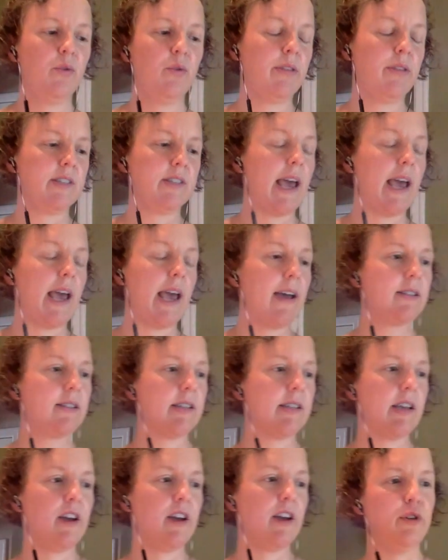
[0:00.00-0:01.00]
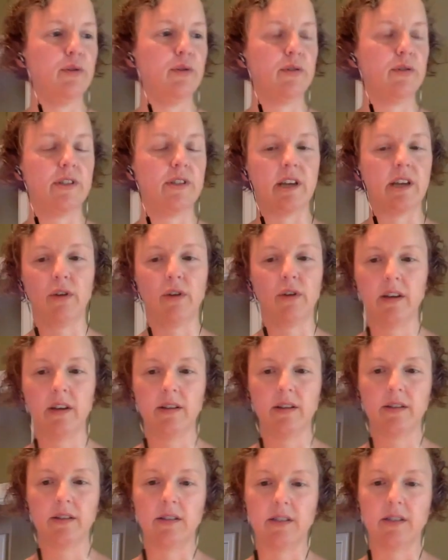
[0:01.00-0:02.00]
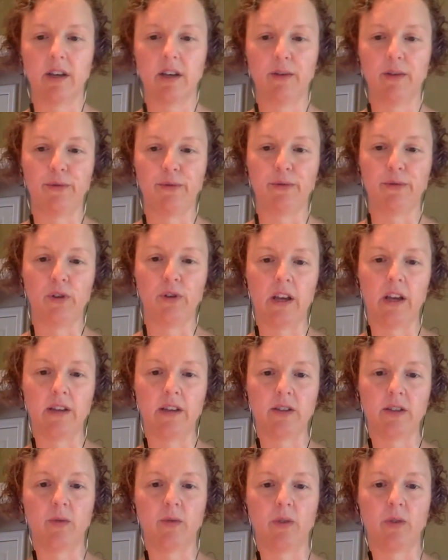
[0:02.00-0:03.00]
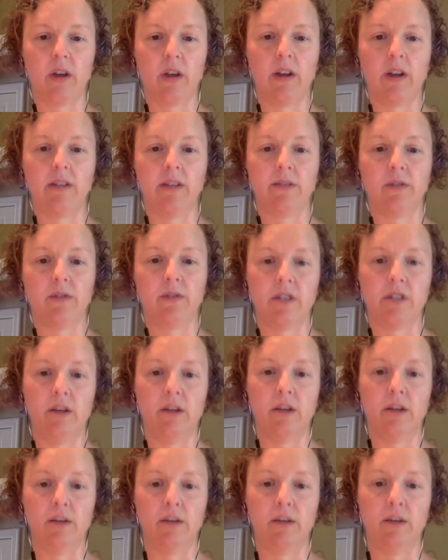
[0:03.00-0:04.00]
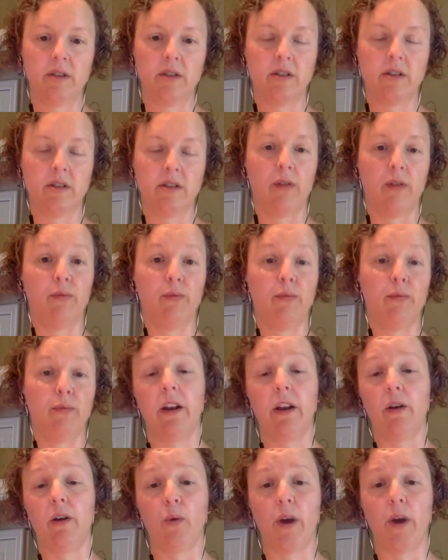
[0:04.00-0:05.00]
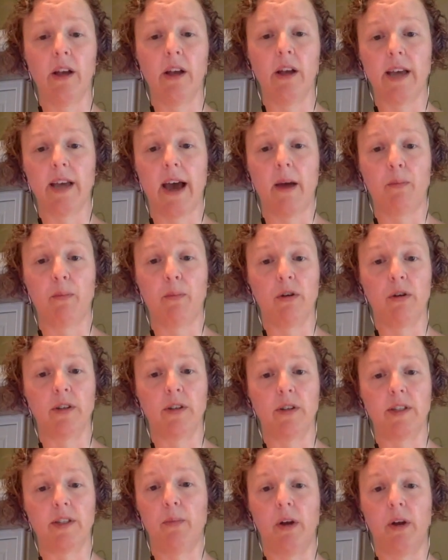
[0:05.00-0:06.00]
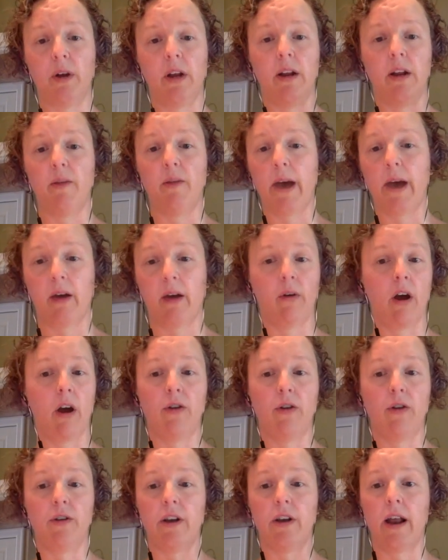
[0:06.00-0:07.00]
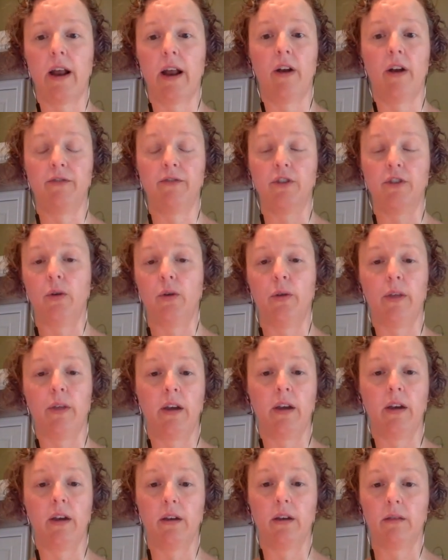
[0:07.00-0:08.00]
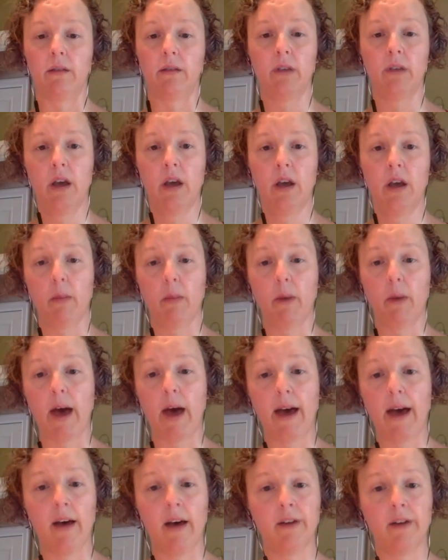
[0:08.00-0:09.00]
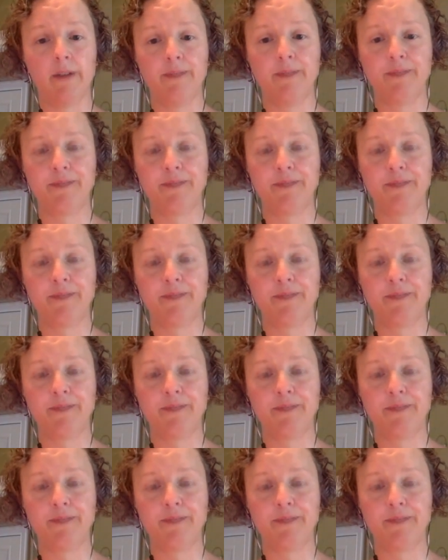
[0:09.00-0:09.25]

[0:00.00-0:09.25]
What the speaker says: Sass, I've used everything since I've freelanced with a lot of different teams. So I've been in a Rails app where it's happening in the background and I don't have to do a thing to compile.